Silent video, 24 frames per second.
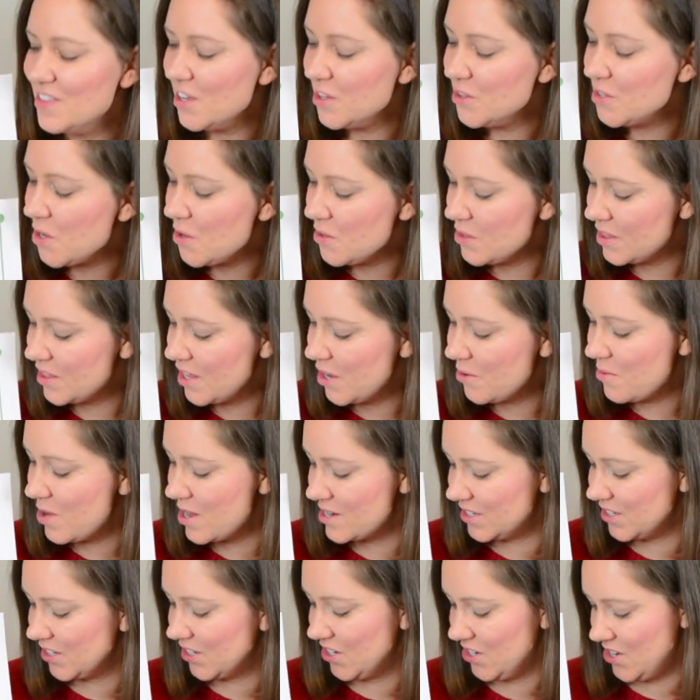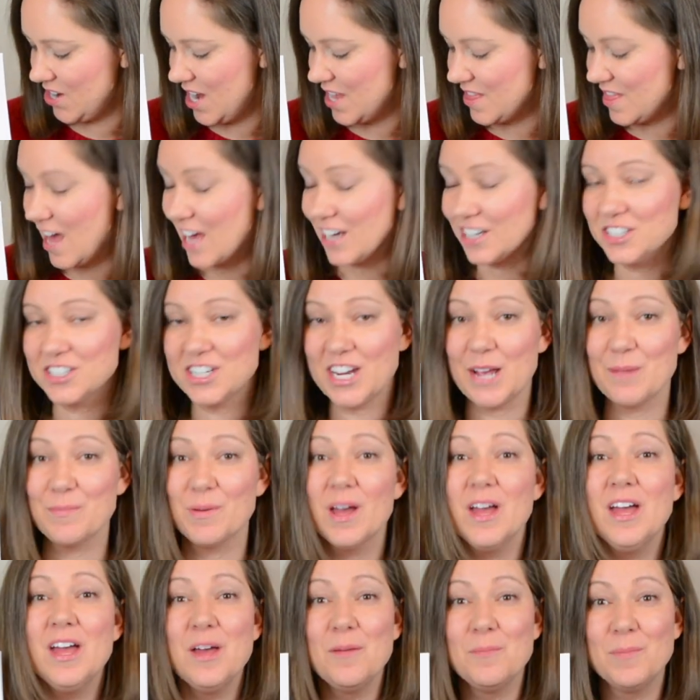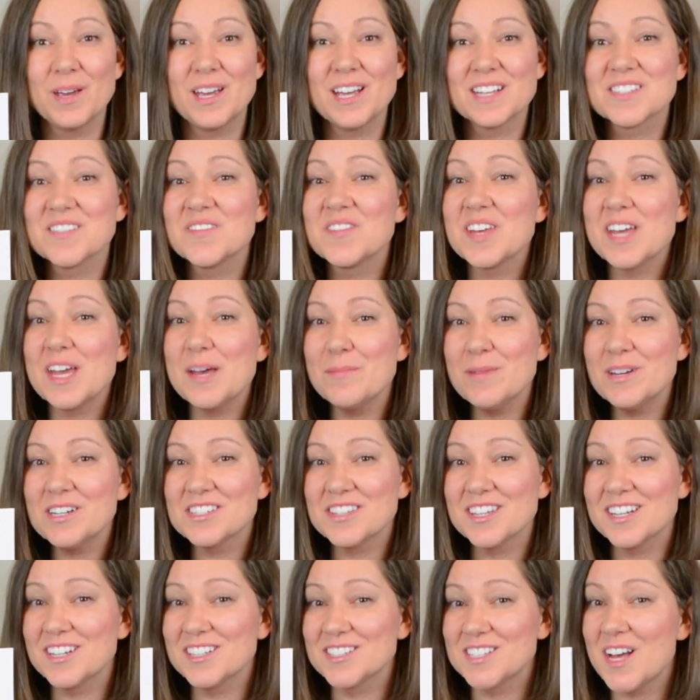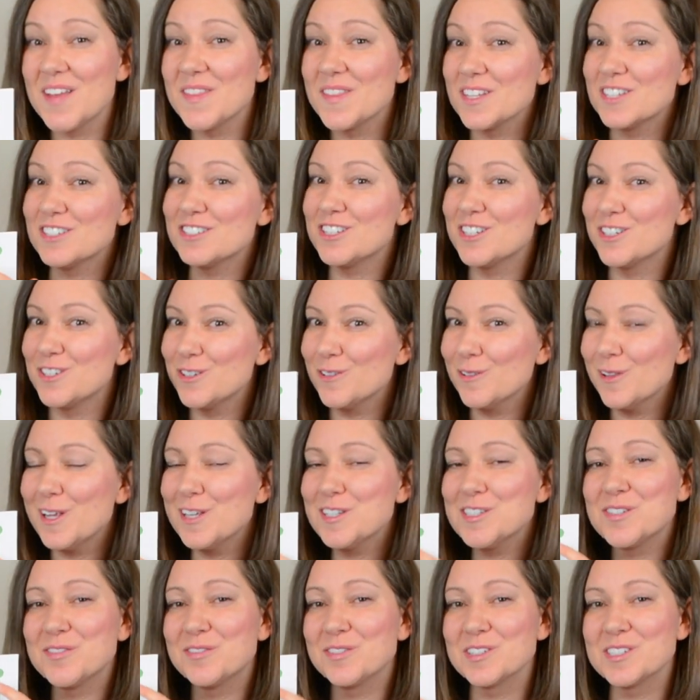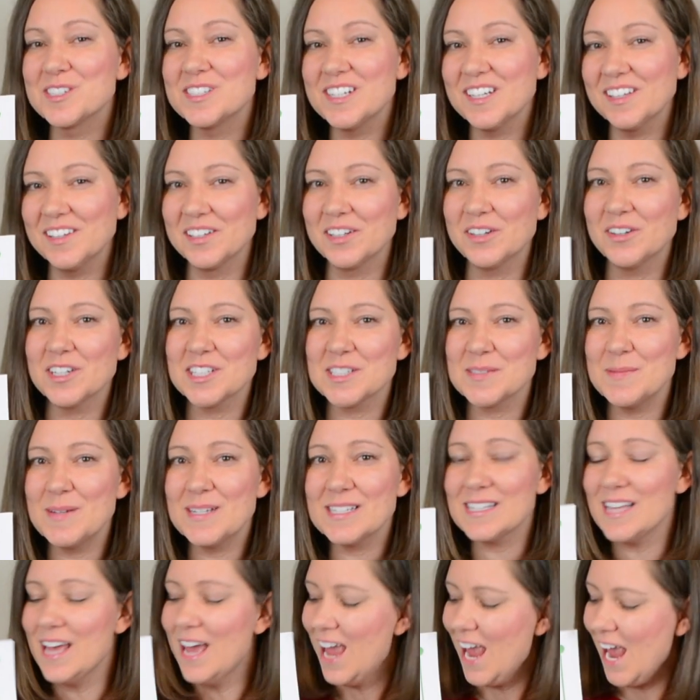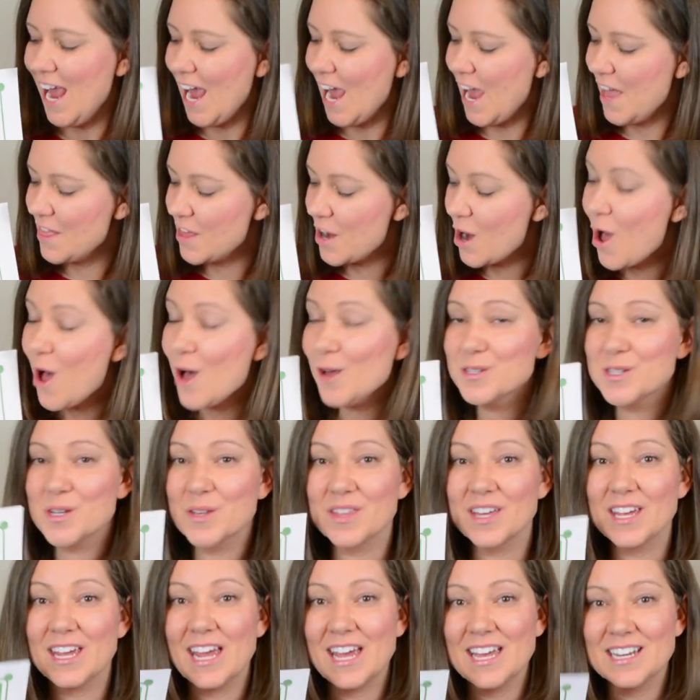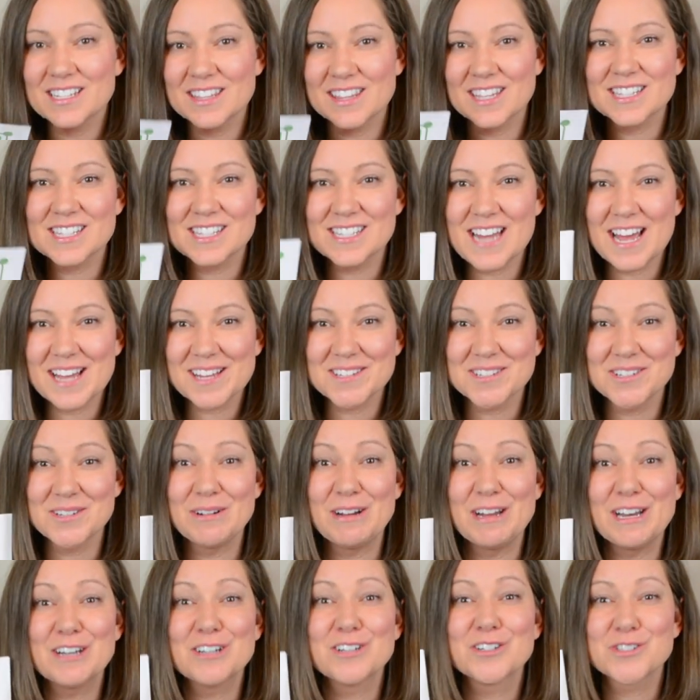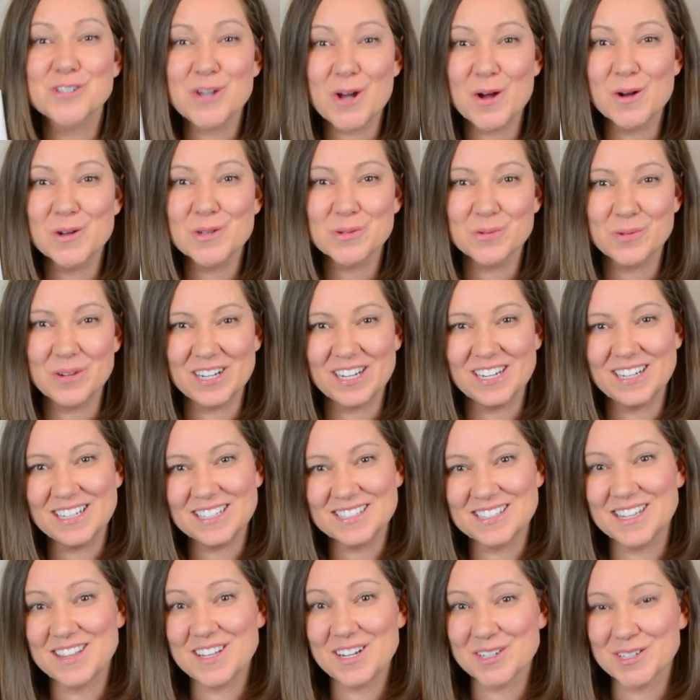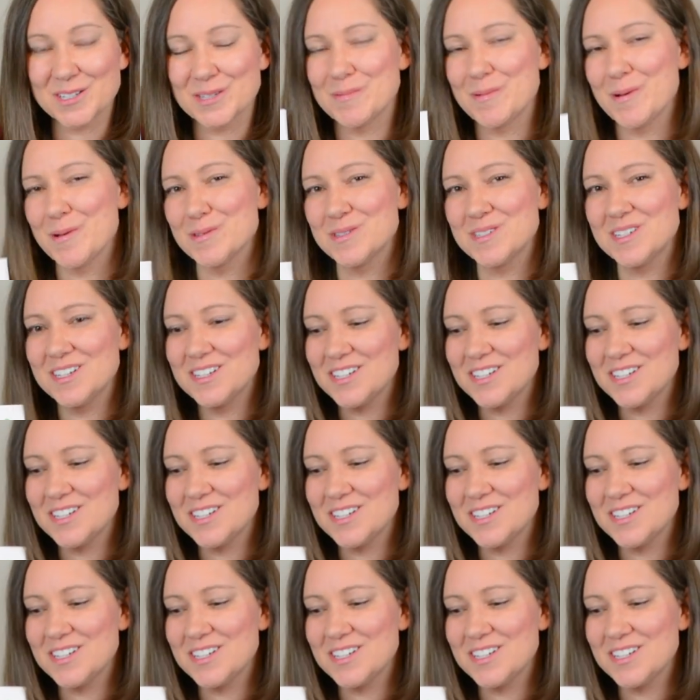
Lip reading: They'll know that they want to create that shape because of the image that is on this to-do list for stealing Christmas, and then also the hint that's next to it shows what it is that they're supposed to